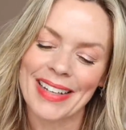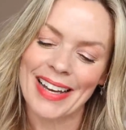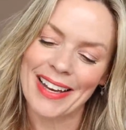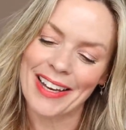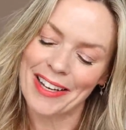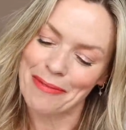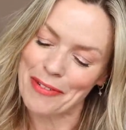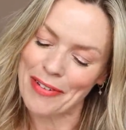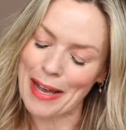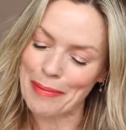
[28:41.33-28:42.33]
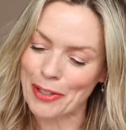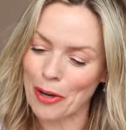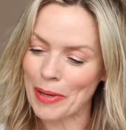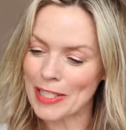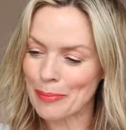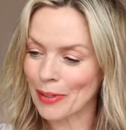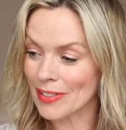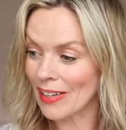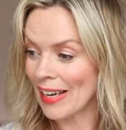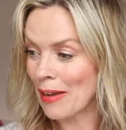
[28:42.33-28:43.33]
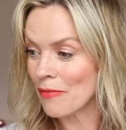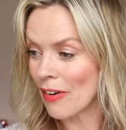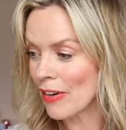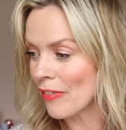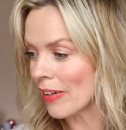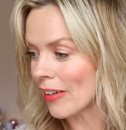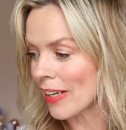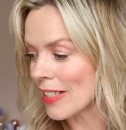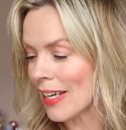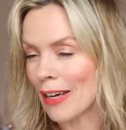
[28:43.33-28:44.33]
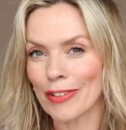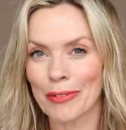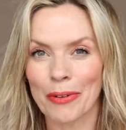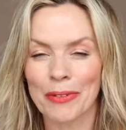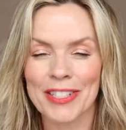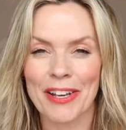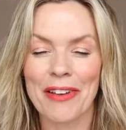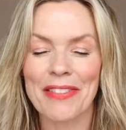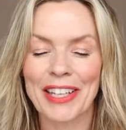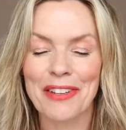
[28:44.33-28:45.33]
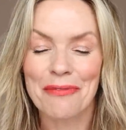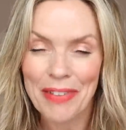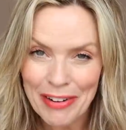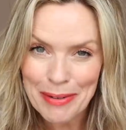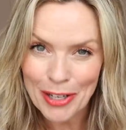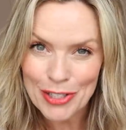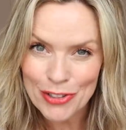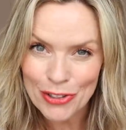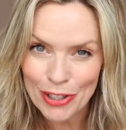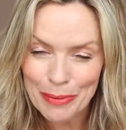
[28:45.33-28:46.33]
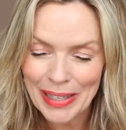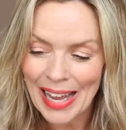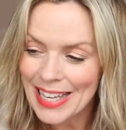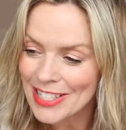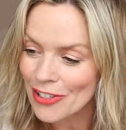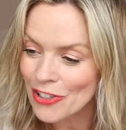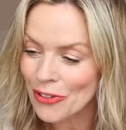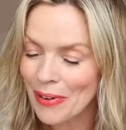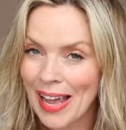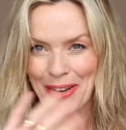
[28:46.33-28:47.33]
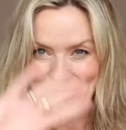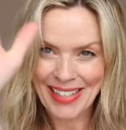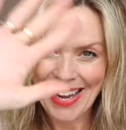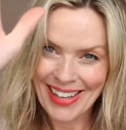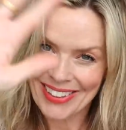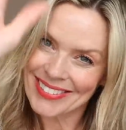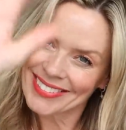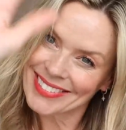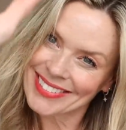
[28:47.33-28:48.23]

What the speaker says: Of happy comments, because I am very, very lucky to have you all. So thank you very much for joining me as usual. Bye for now.